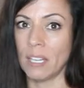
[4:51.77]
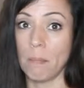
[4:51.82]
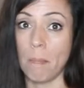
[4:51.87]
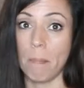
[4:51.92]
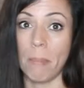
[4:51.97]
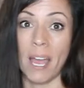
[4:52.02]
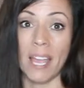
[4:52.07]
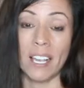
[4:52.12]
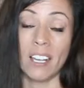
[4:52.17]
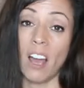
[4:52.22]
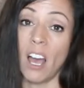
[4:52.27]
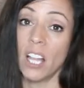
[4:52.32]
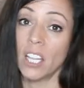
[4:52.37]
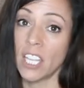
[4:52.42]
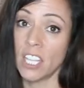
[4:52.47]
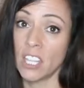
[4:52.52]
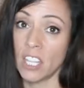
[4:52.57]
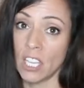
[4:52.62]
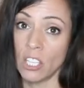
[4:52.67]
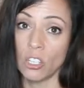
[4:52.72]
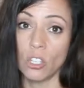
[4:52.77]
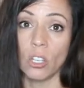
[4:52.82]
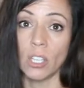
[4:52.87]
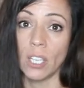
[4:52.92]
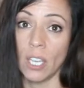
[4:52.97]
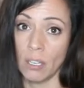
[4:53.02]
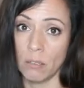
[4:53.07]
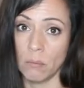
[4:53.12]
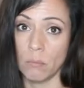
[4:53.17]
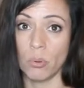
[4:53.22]
And by golly, things are
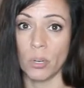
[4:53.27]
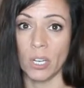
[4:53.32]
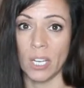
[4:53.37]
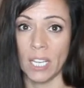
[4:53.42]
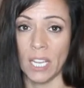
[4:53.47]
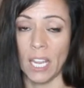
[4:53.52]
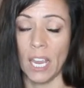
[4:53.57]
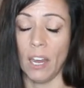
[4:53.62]
getting pretty